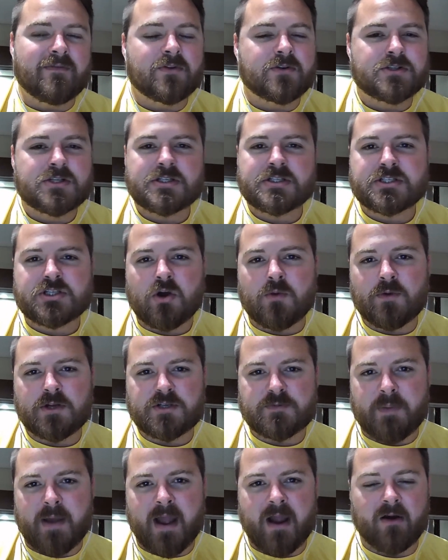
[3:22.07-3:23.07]
There's just so
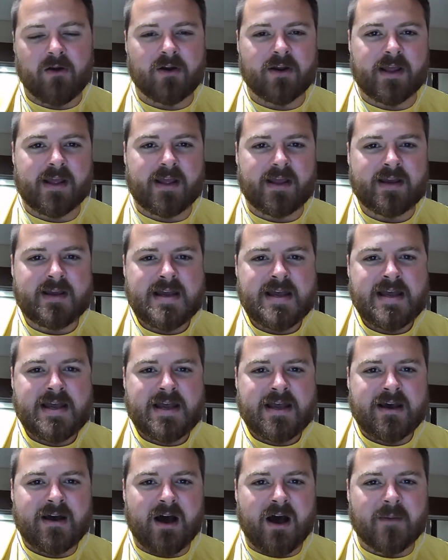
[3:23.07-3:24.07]
much parity
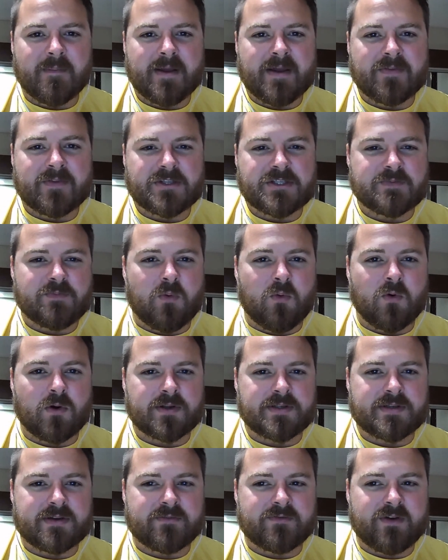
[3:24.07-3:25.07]
um, in the
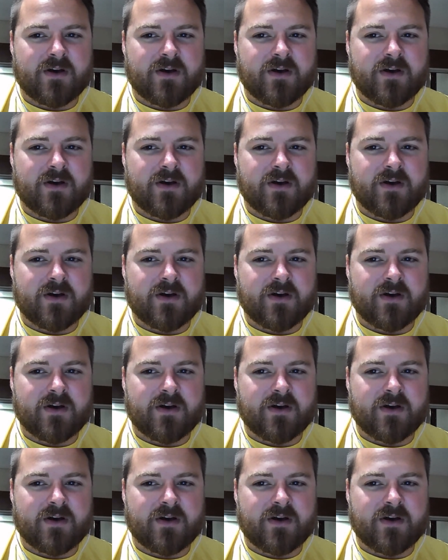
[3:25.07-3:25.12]
sports of,